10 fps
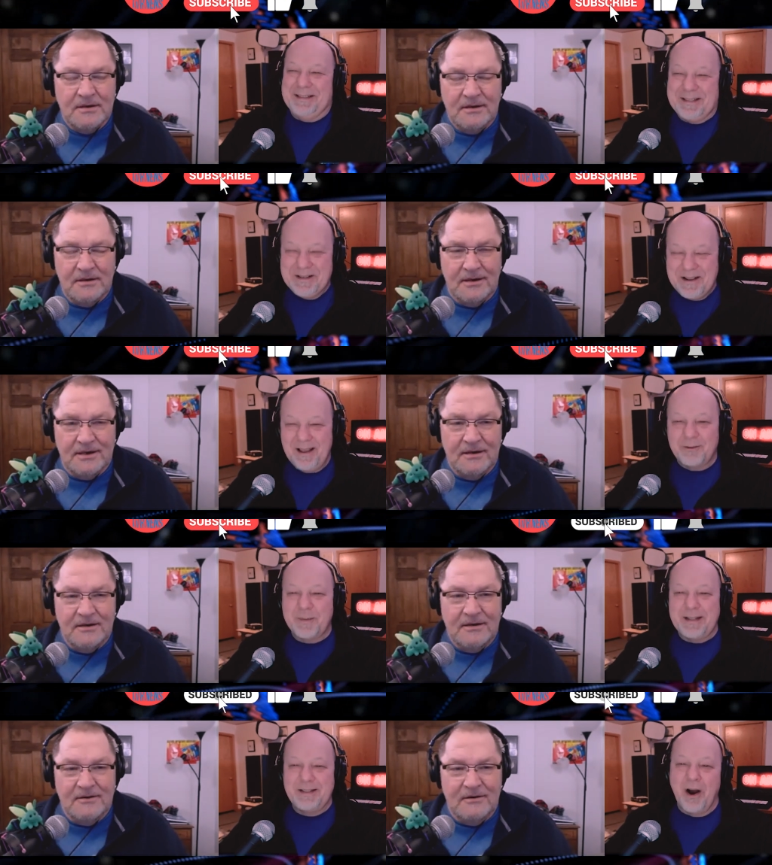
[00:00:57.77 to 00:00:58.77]
Speaker 1: that was
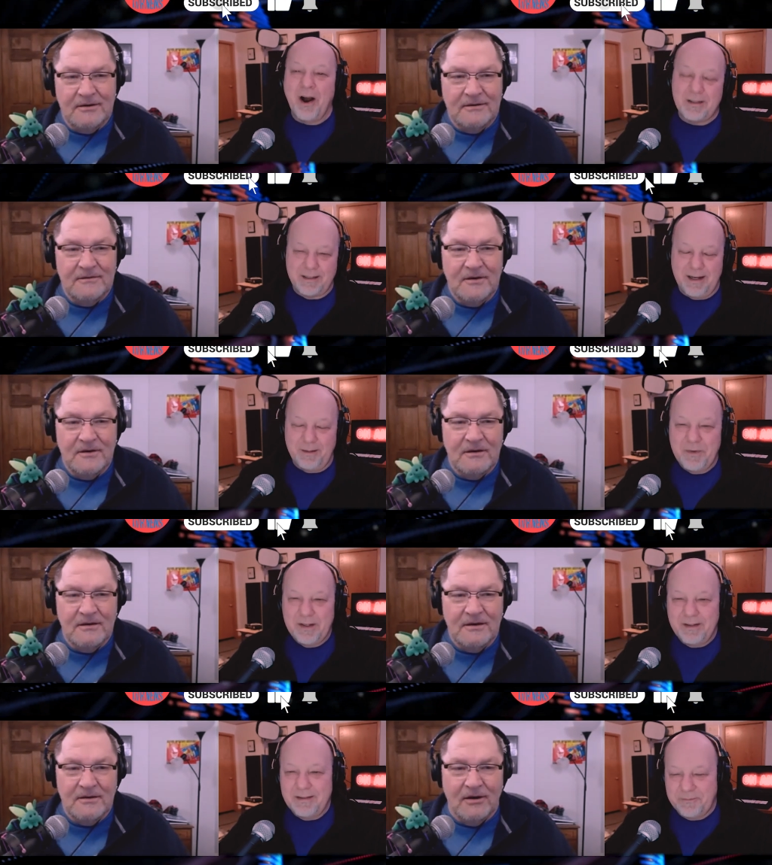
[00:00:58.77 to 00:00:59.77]
my dog's name.
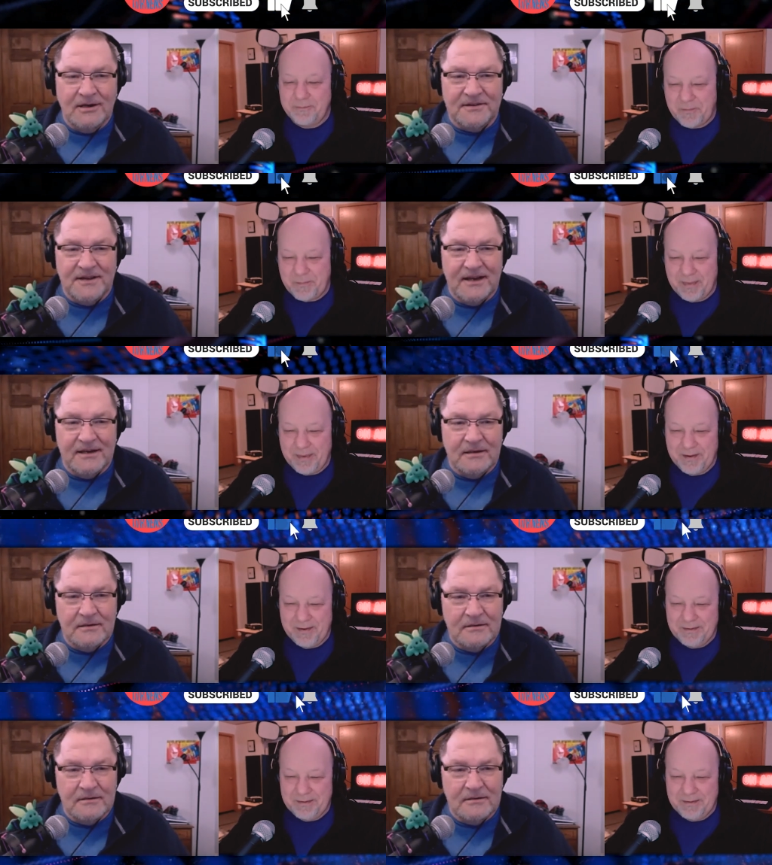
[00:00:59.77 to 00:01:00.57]
What are you
Speaker 2: thinking?